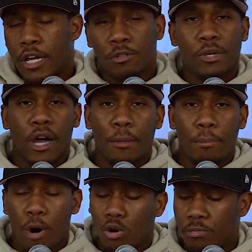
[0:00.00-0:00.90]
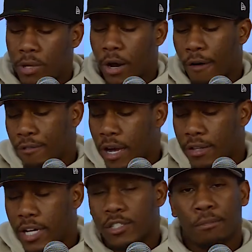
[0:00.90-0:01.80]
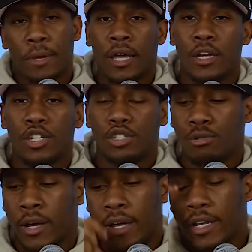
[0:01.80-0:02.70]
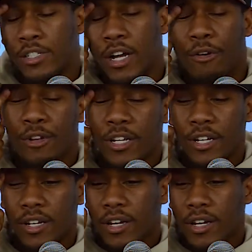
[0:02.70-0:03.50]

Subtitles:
become a post player. I feel like that's the main issue. Like that's not really.